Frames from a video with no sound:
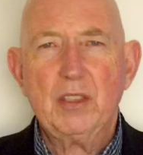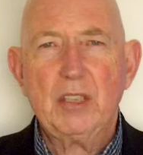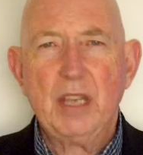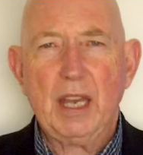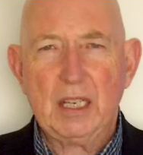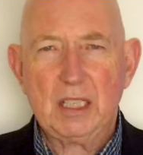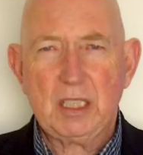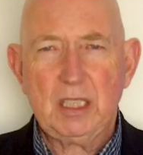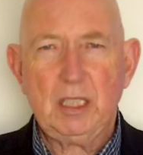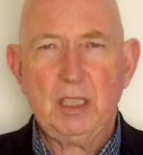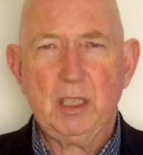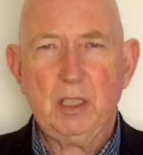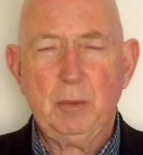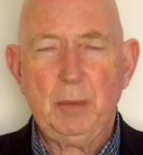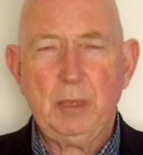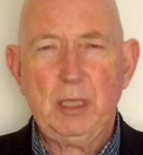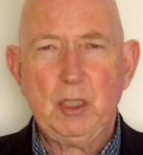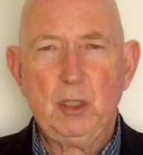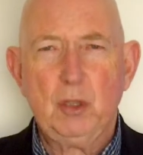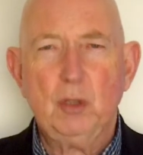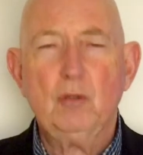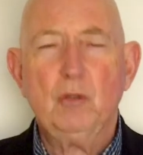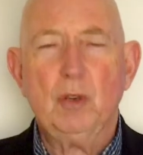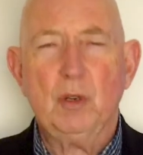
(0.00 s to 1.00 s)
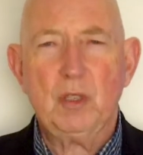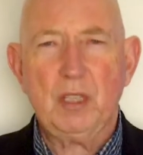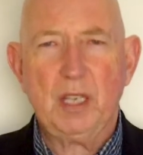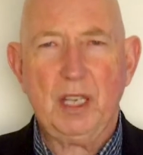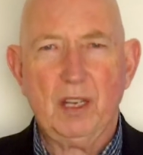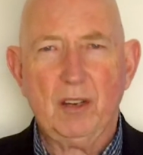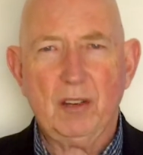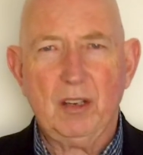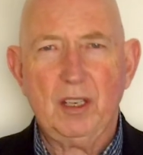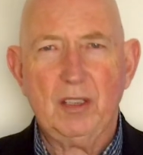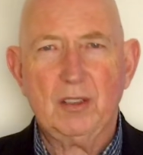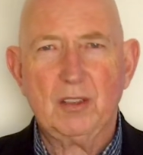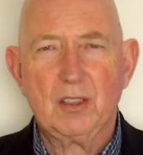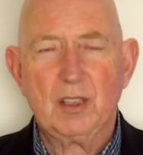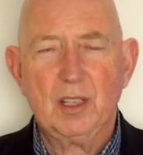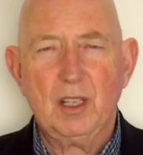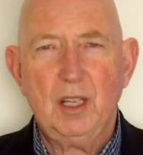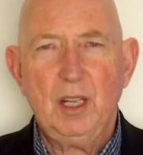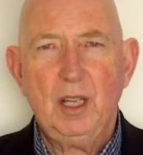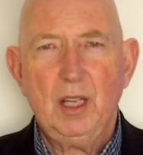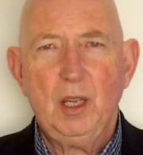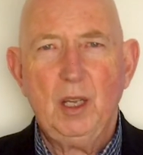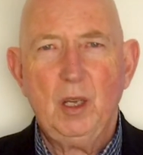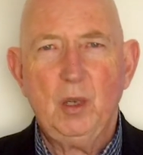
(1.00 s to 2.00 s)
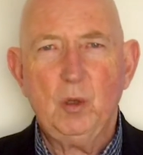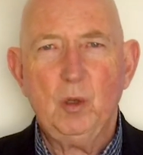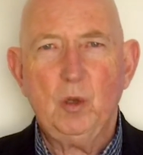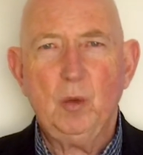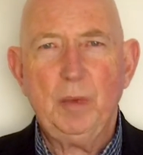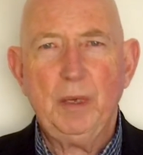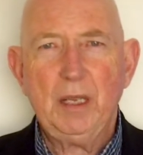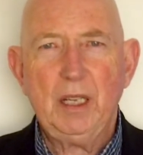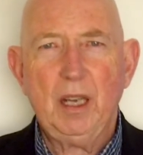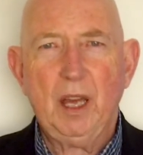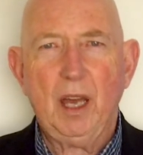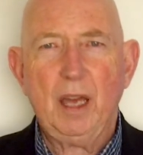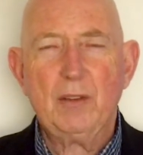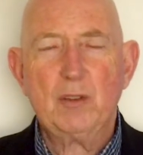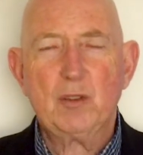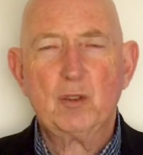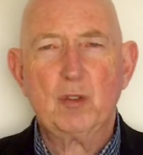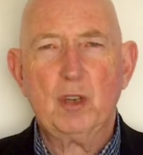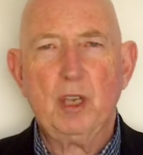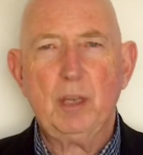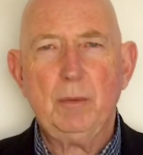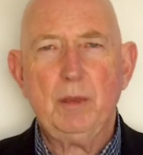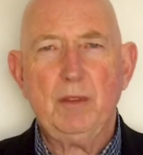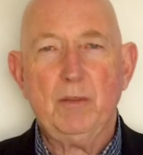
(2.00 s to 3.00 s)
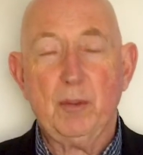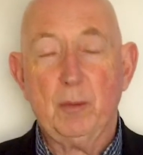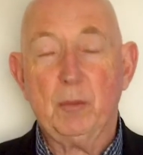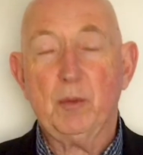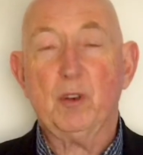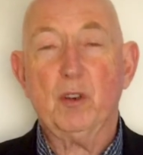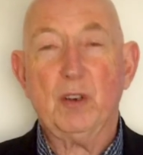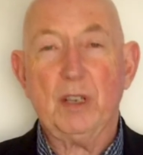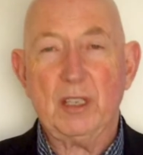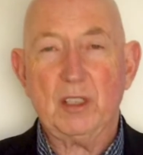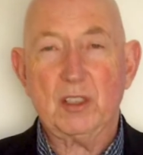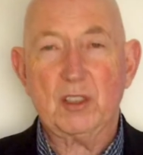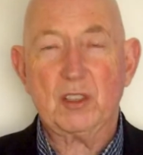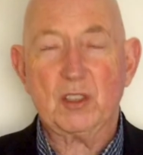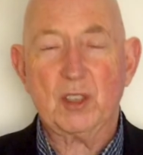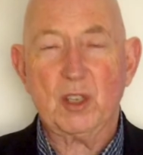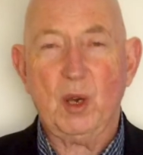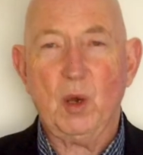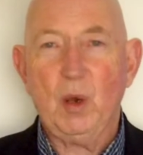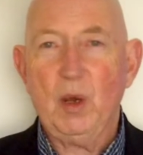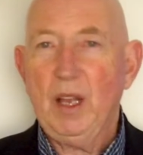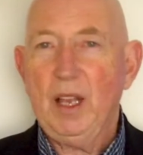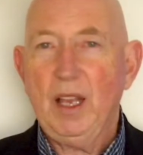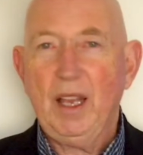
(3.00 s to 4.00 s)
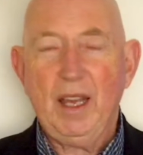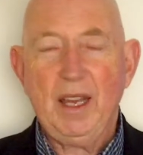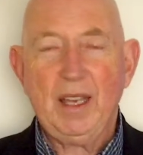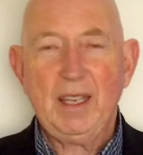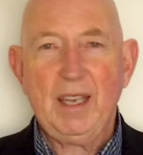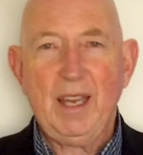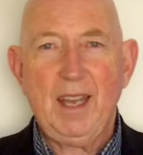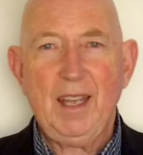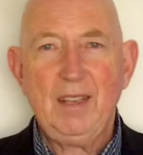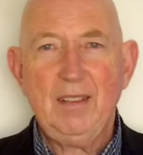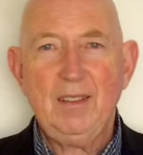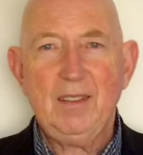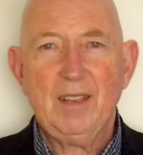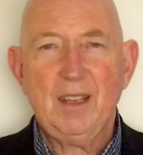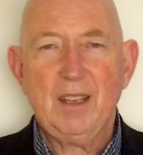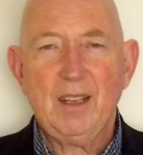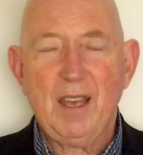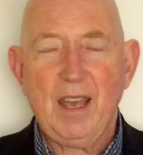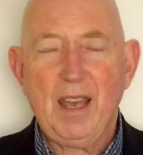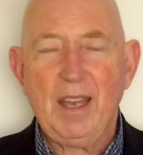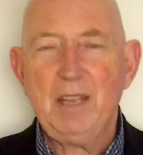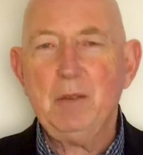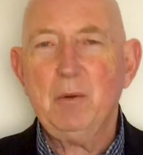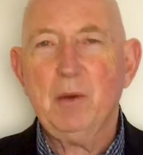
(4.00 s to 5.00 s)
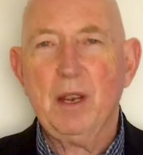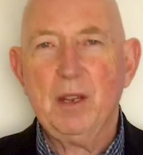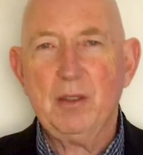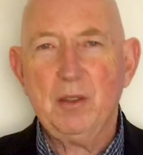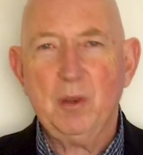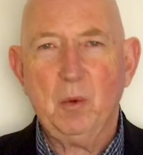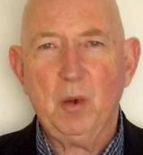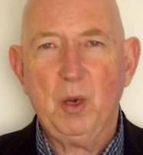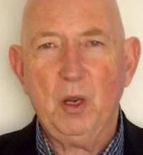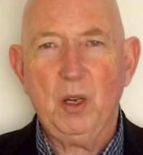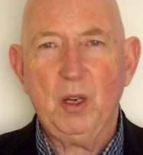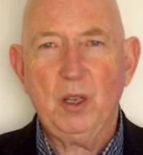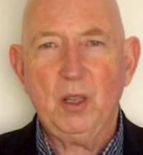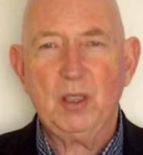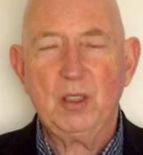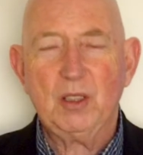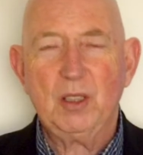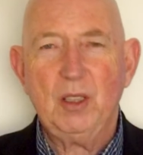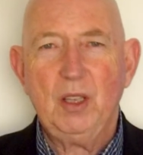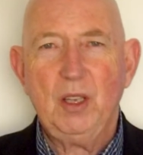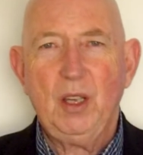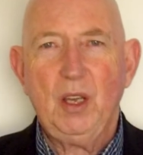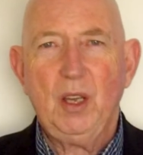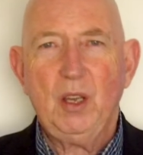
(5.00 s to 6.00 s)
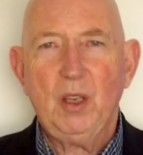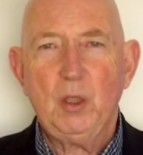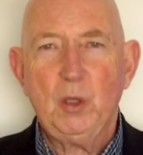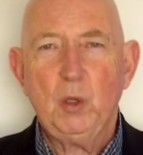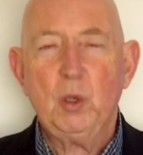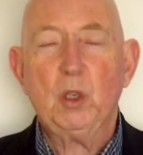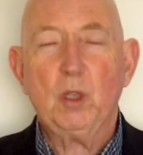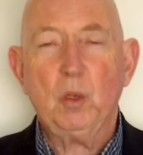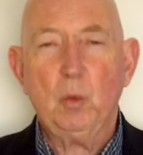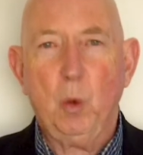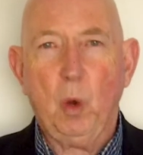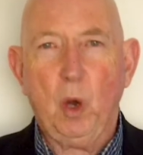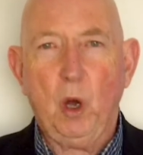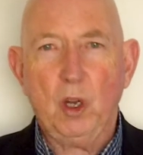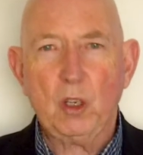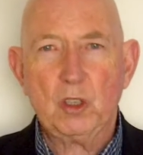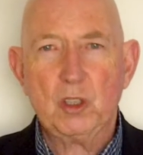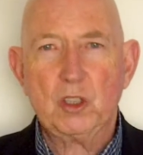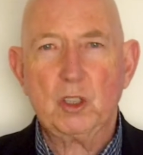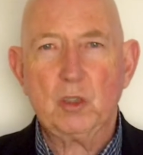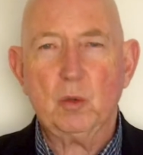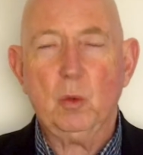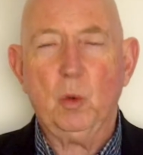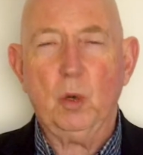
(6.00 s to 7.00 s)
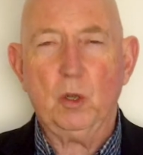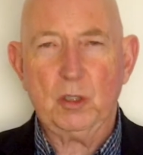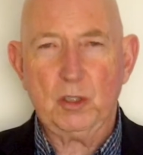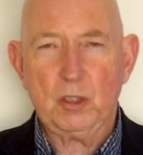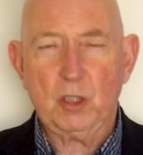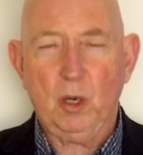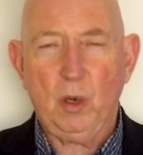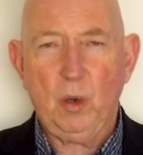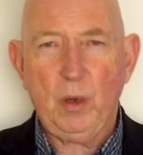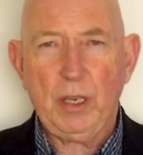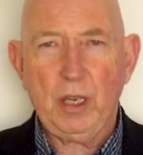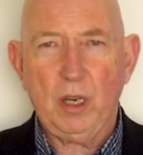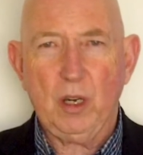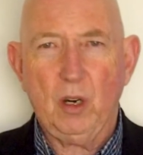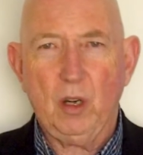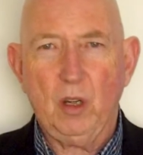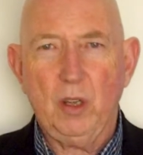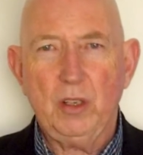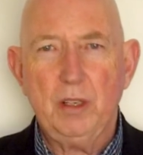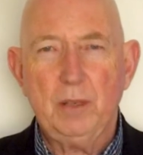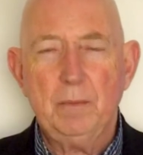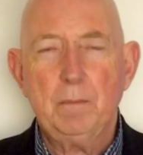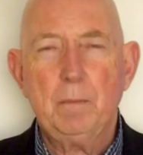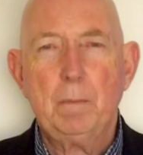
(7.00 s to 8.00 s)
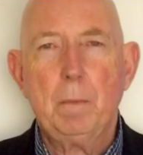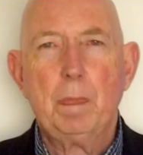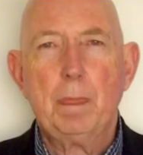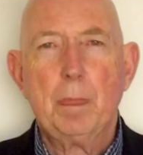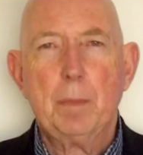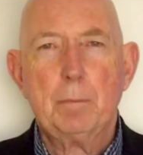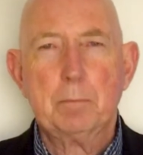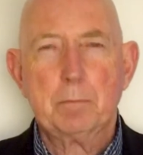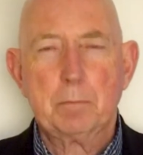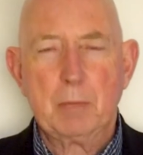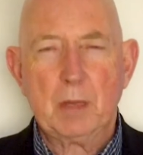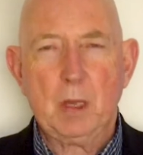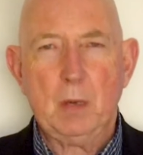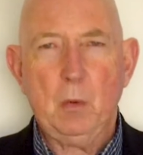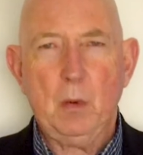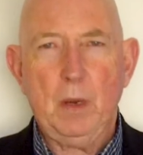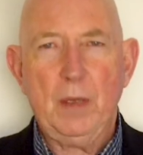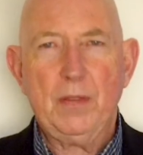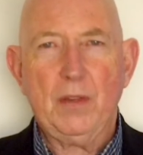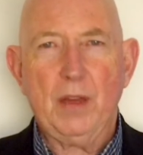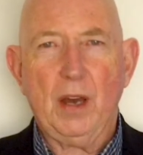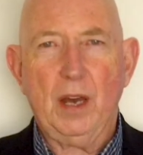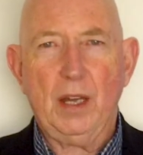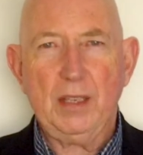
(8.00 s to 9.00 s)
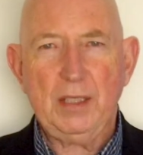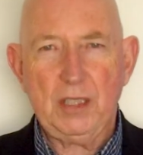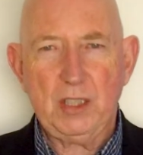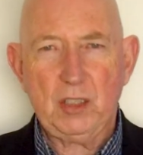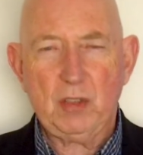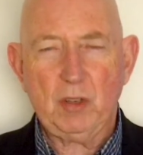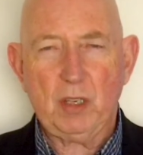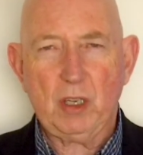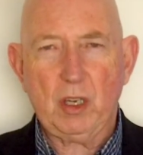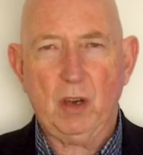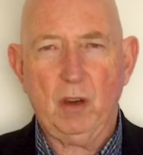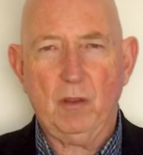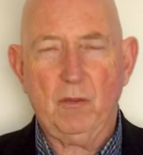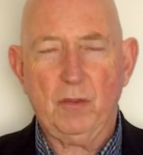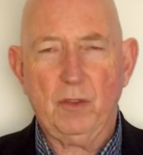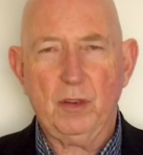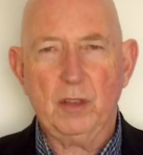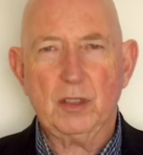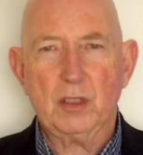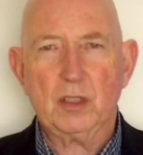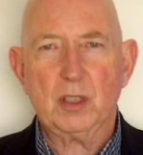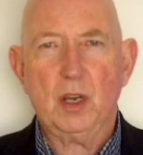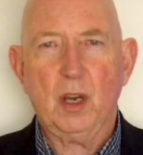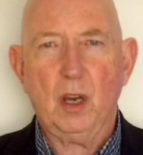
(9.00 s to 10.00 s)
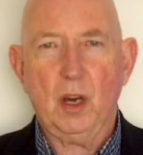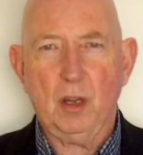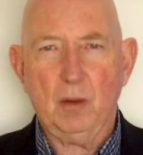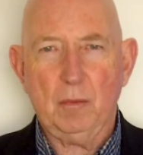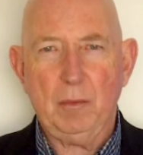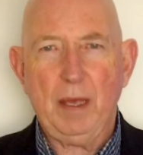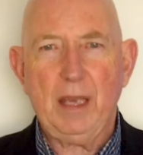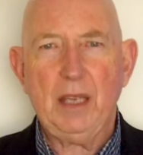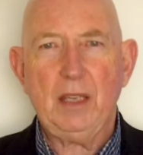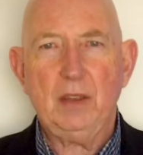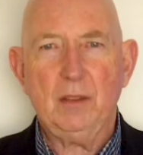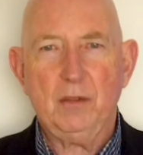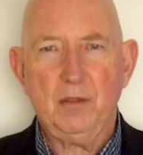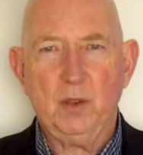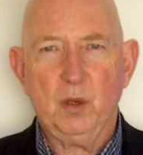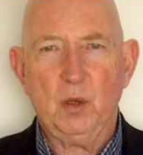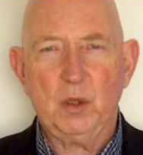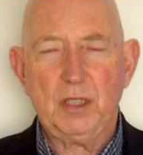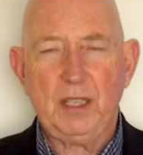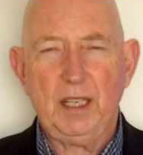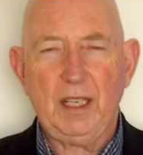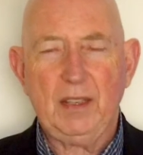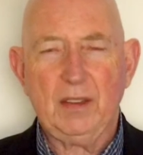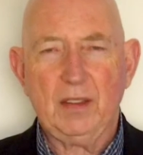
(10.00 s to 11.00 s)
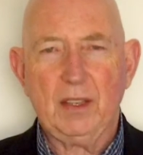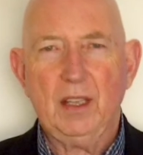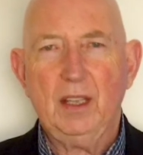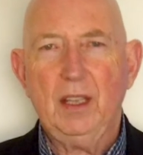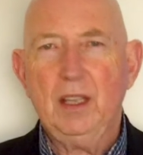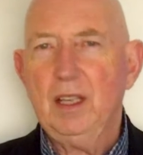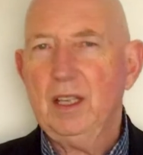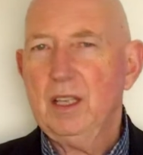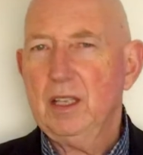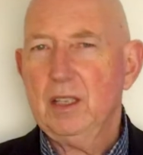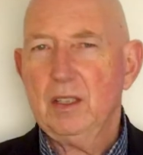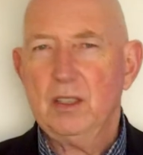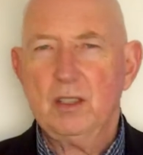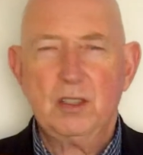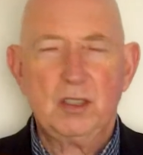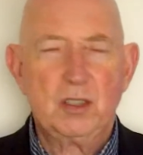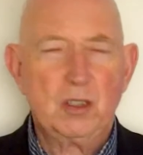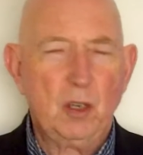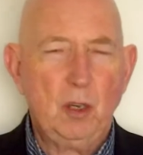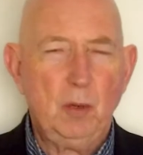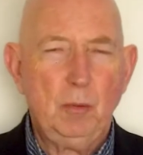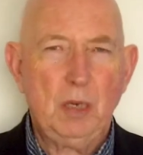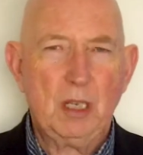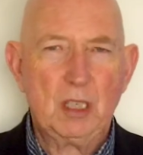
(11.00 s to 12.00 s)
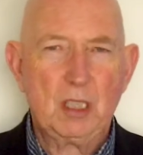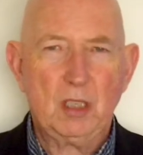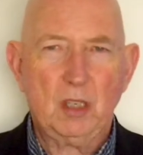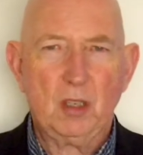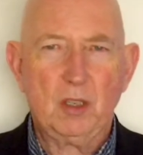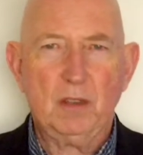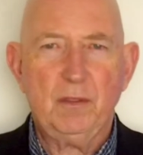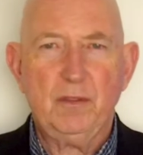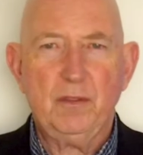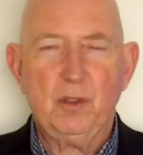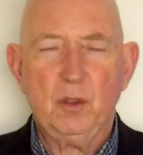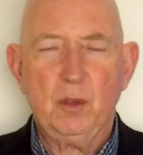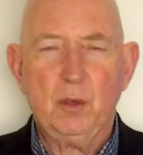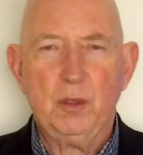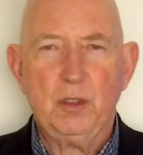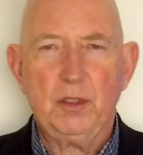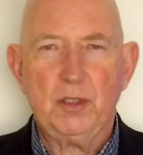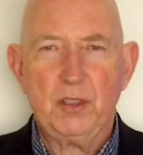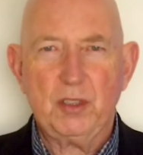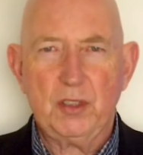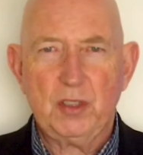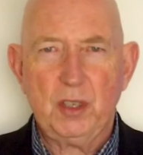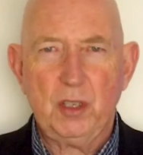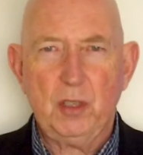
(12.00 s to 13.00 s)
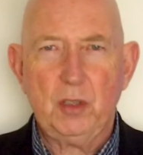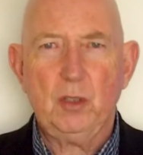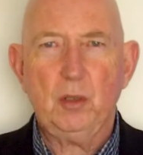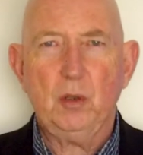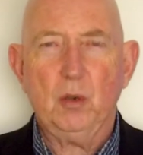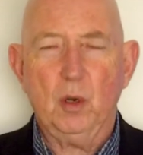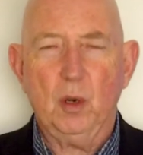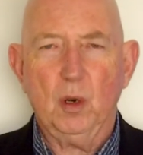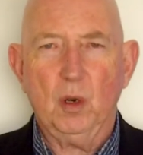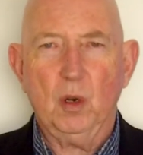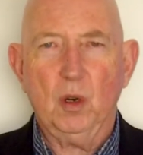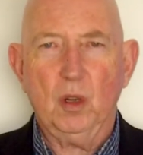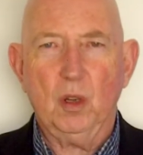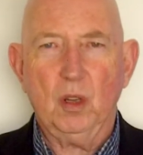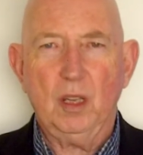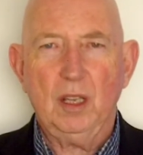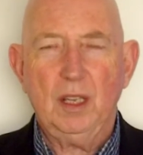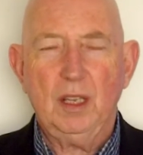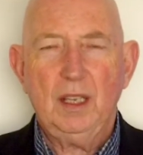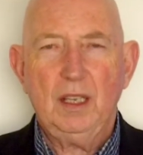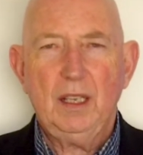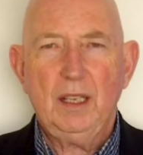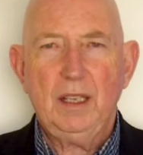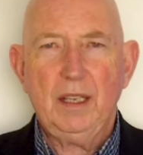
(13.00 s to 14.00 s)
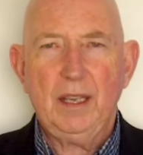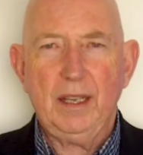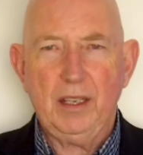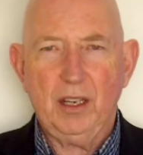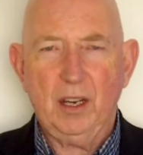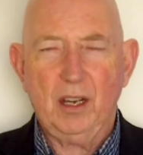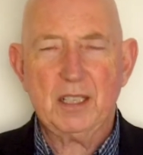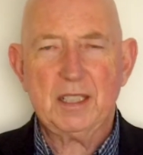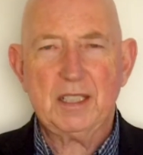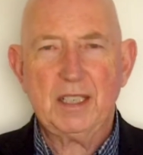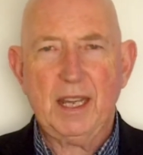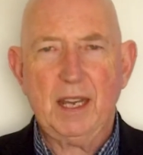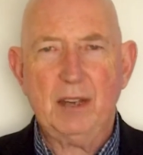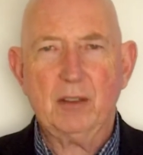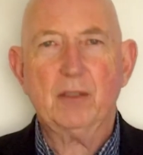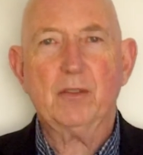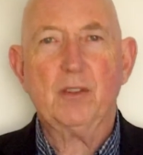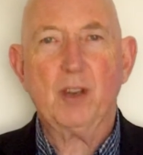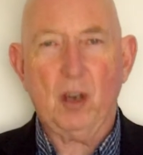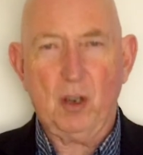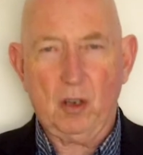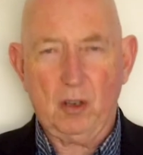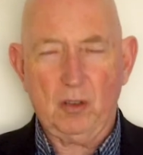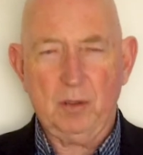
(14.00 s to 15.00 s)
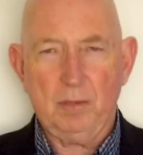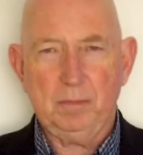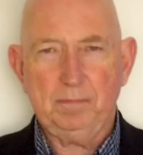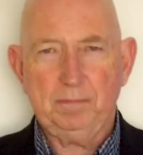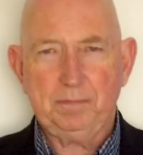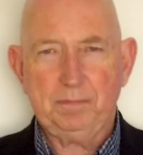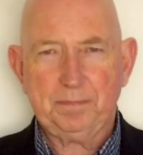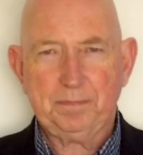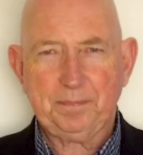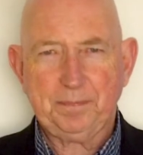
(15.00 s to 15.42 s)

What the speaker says: there's actually going to be 2 Rotarians who will be live streaming from Greece. So again, anywhere in the world, you can watch what's going on with our district conference on May the 14th. So much looking forward to seeing you all in our town of Cochrane.